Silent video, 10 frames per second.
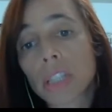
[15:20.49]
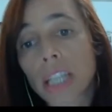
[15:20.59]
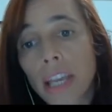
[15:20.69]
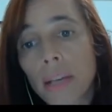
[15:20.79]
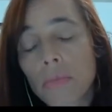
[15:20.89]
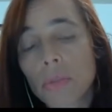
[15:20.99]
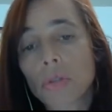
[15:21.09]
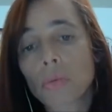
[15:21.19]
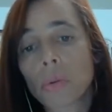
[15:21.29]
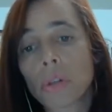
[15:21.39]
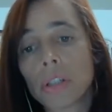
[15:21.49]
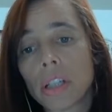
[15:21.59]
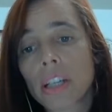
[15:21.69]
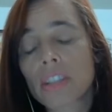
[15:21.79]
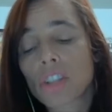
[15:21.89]
games, where
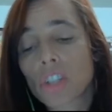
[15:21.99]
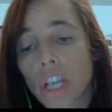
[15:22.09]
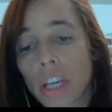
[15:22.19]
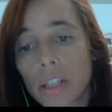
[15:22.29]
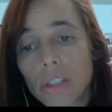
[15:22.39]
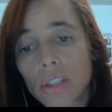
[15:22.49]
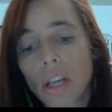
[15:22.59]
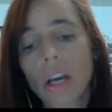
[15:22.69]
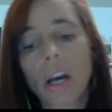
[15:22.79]
they exchange